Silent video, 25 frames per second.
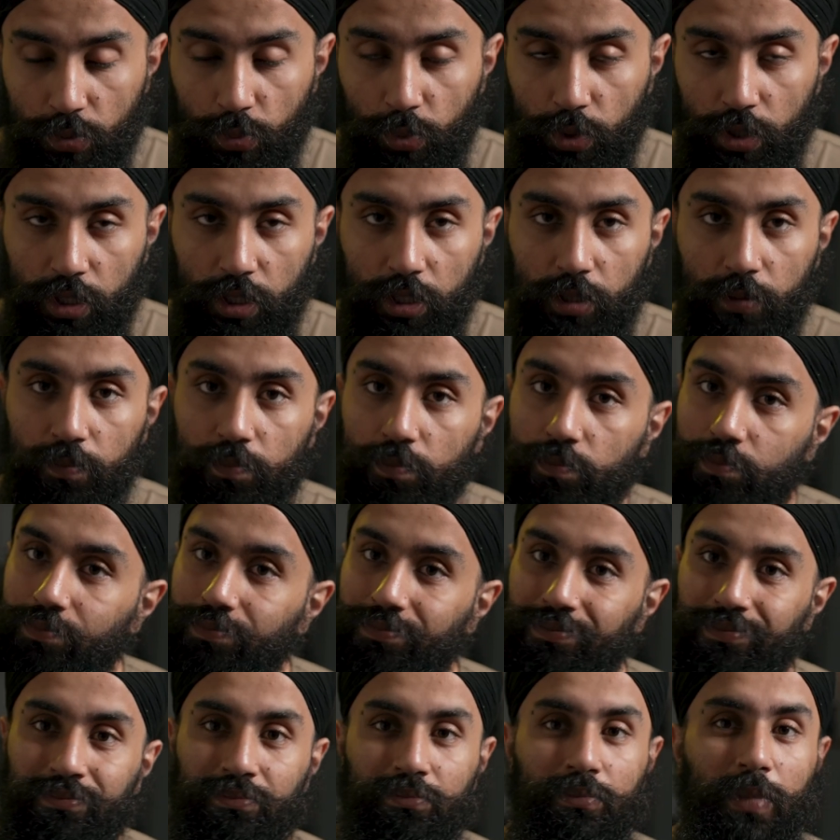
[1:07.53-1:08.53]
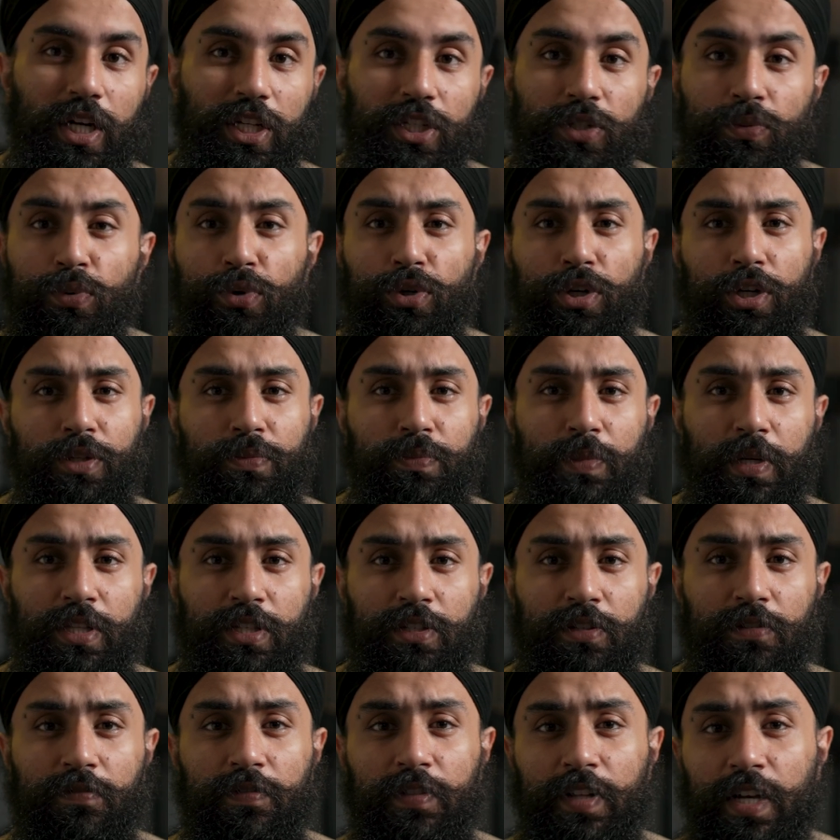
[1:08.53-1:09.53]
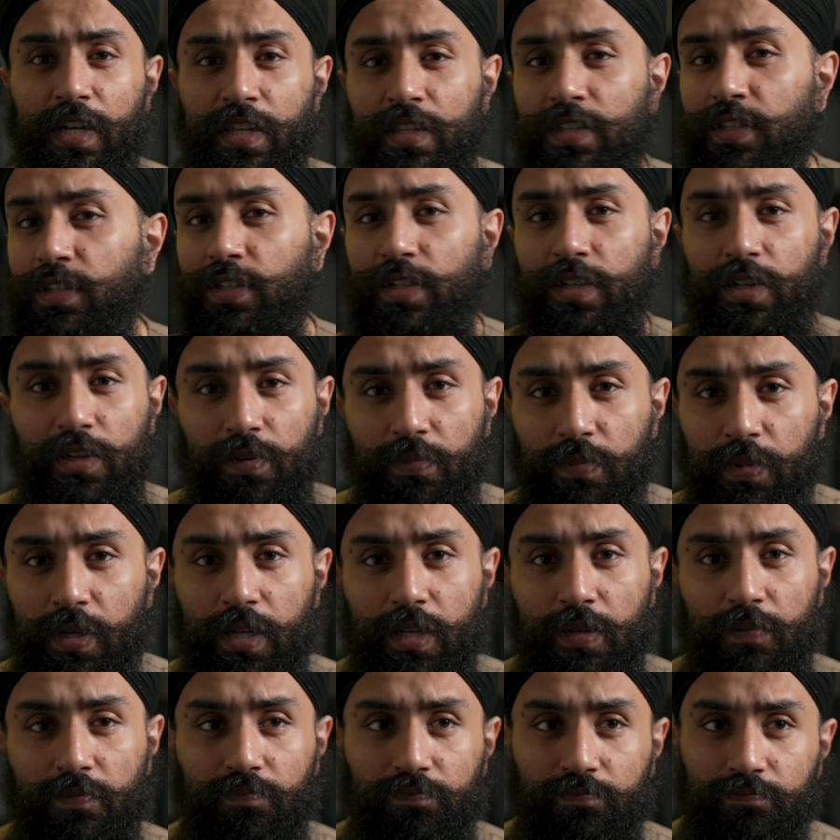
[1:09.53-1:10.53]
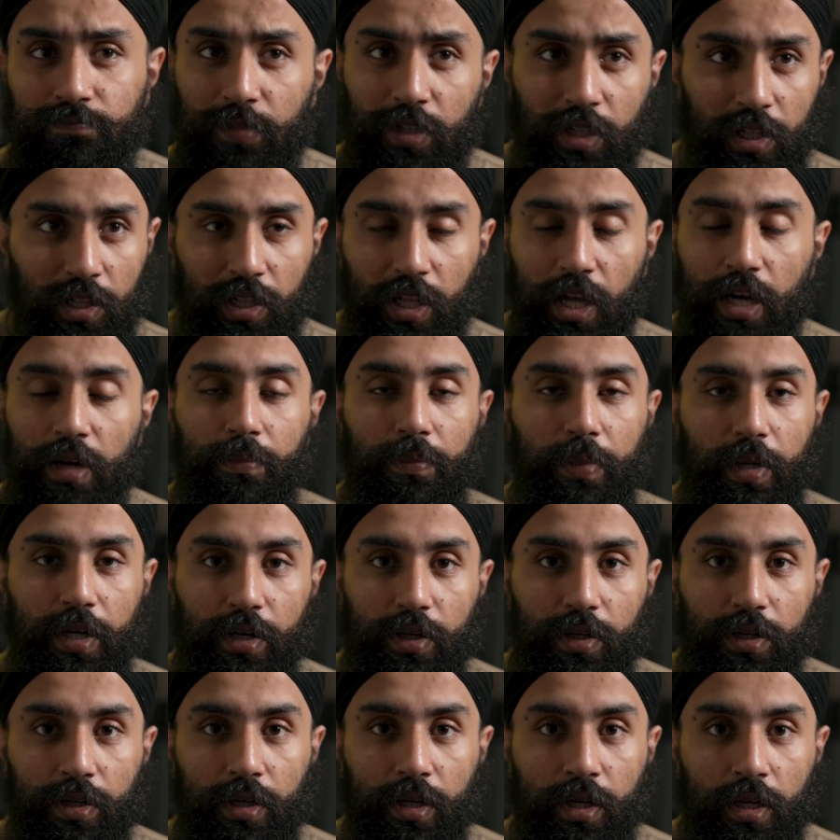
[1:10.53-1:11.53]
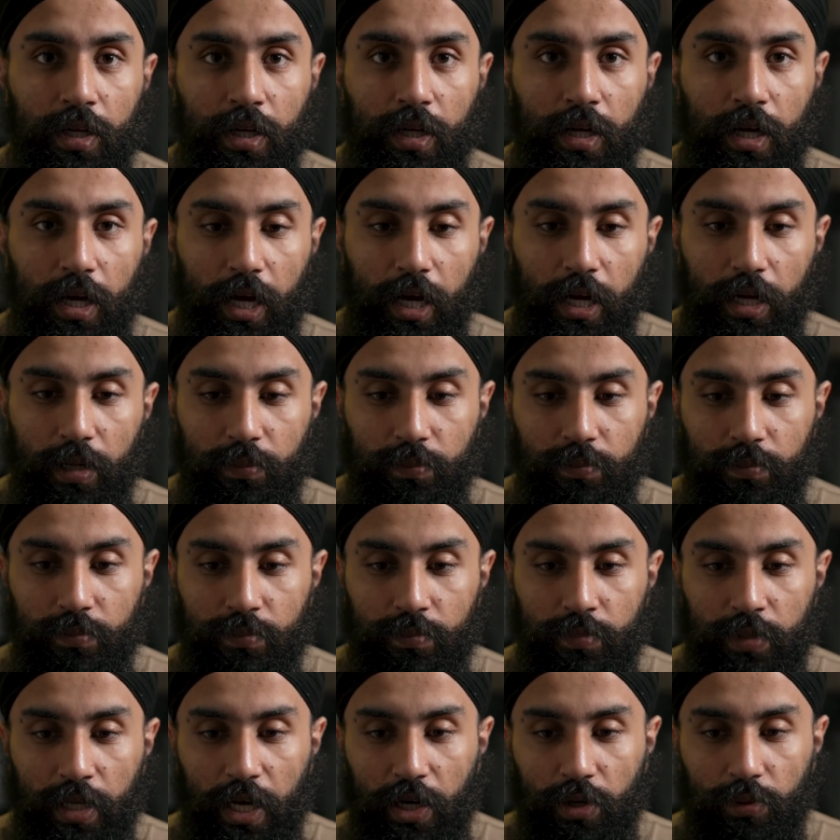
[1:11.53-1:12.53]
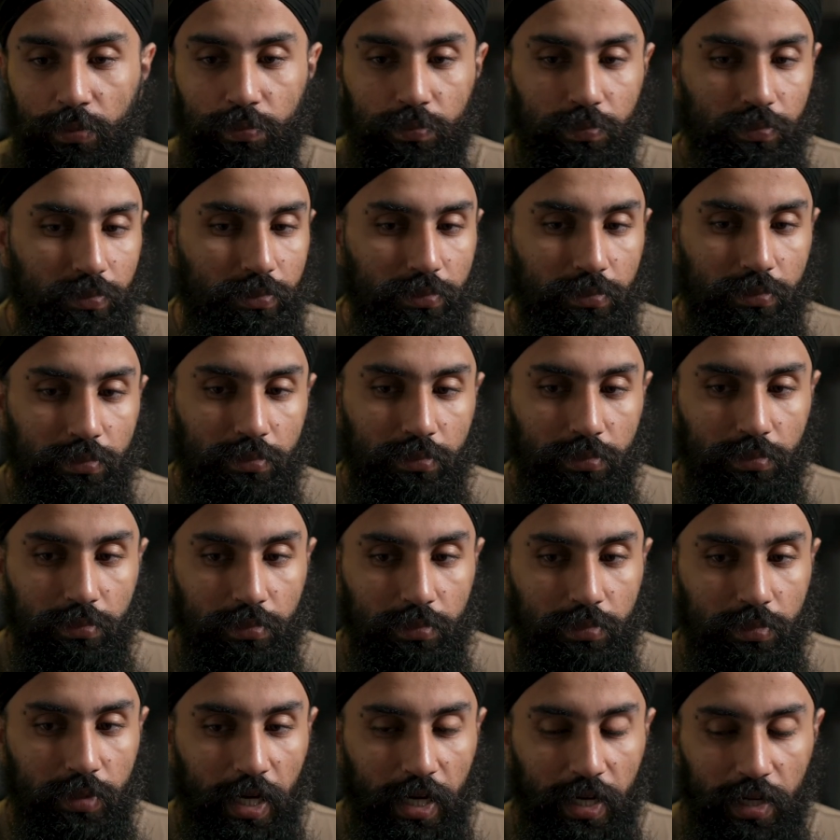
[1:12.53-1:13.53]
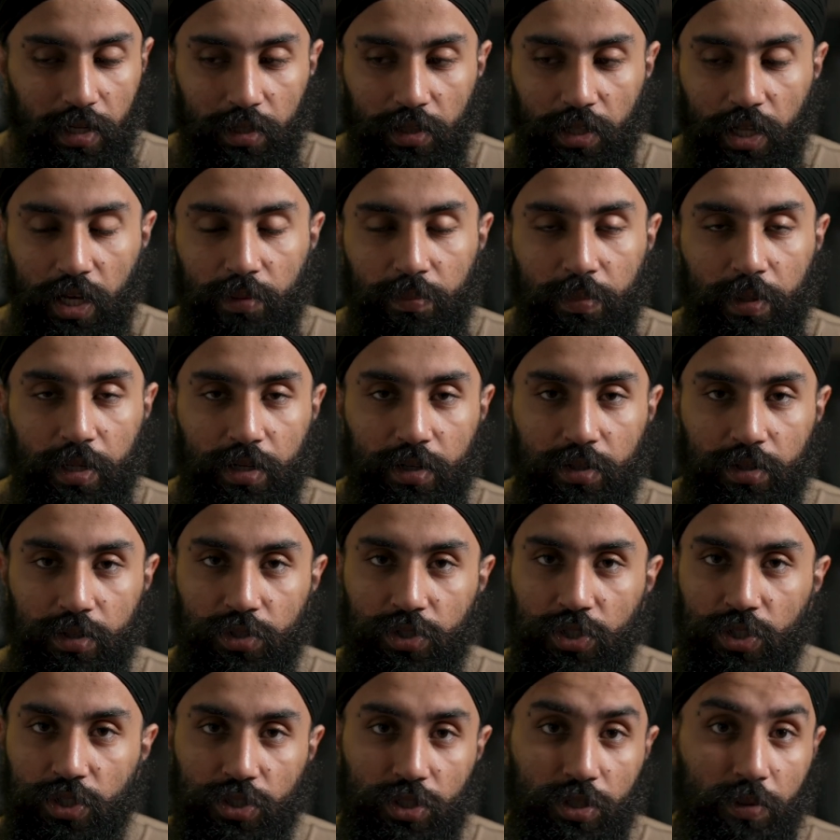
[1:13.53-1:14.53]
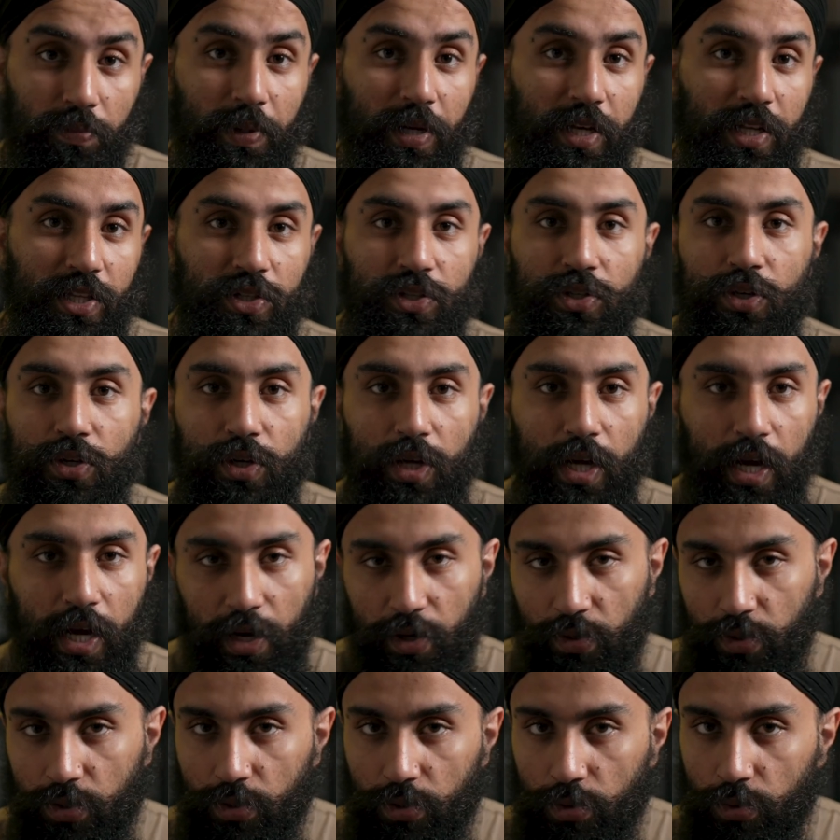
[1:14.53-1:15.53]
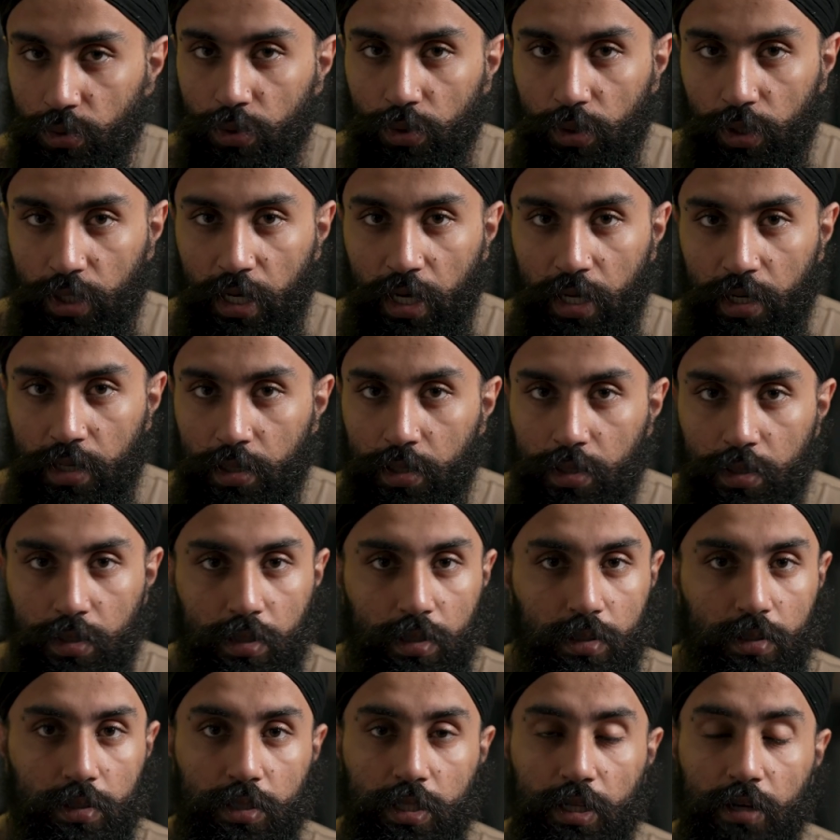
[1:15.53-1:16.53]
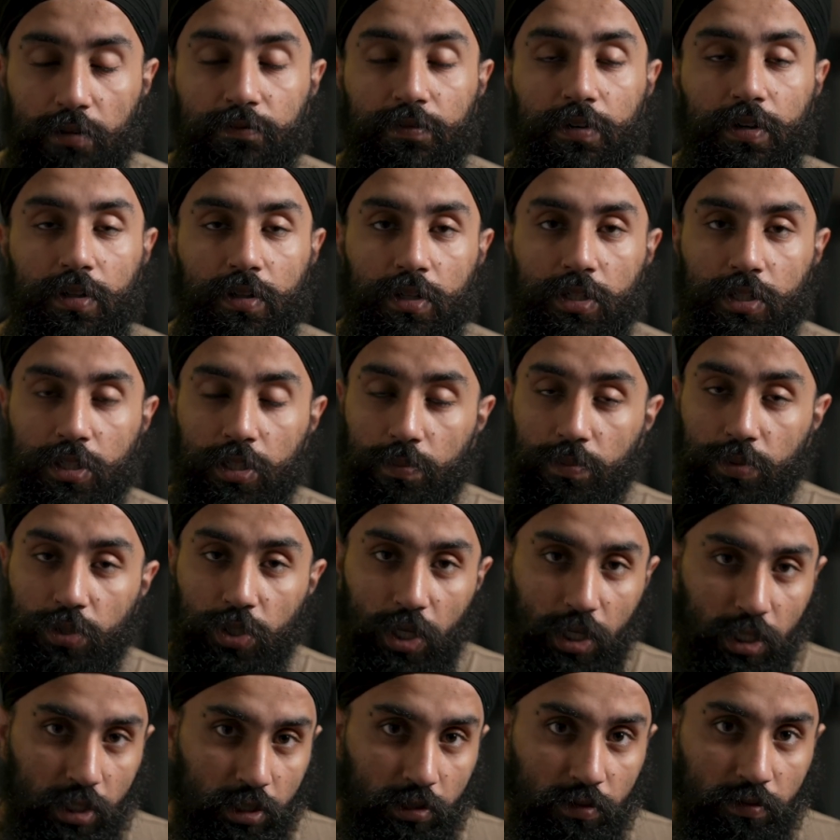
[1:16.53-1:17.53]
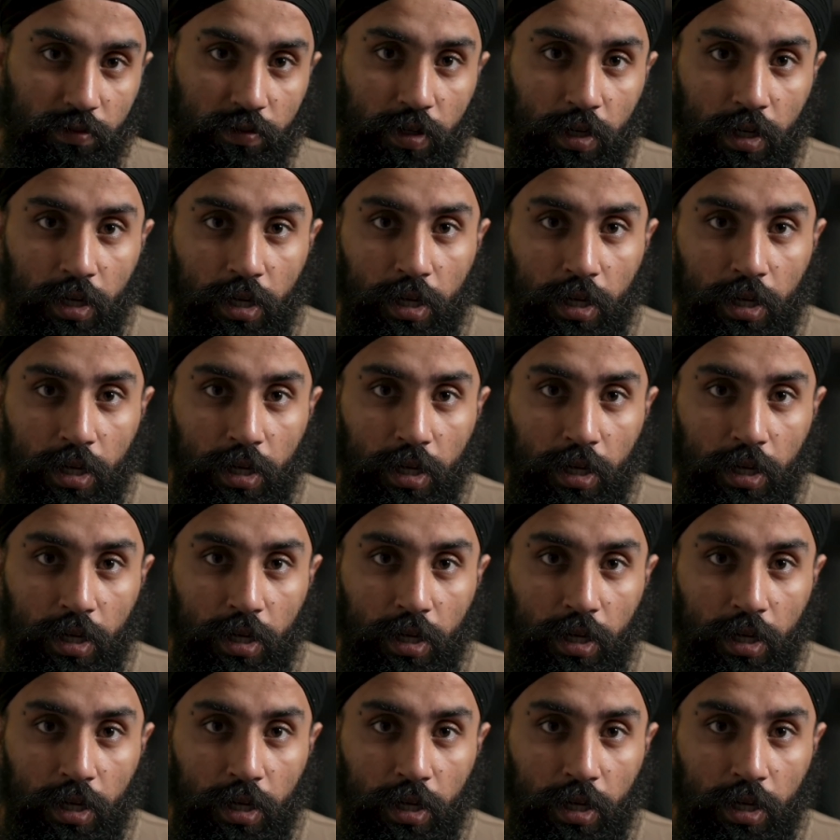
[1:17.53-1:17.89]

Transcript: with a much more expensive lens is going to be a lot better. Now, that a lot better just depends on how you look at it. It's definitely subjective.